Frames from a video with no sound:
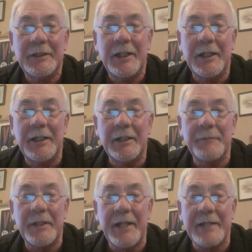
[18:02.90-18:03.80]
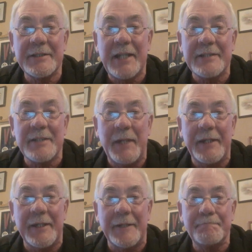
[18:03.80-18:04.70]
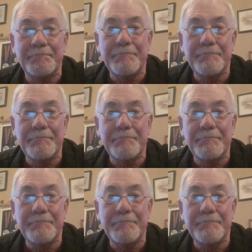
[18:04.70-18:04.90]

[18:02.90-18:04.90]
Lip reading: That's the main thing.